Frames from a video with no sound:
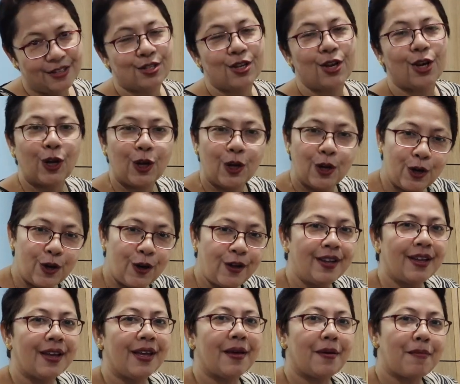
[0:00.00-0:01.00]
So
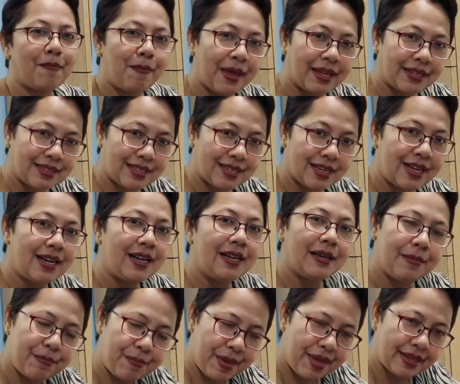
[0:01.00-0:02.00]
good, better,
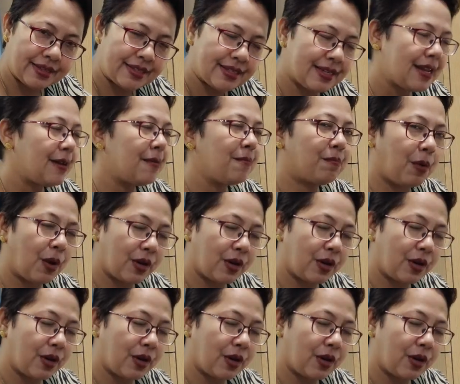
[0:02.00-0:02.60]
best.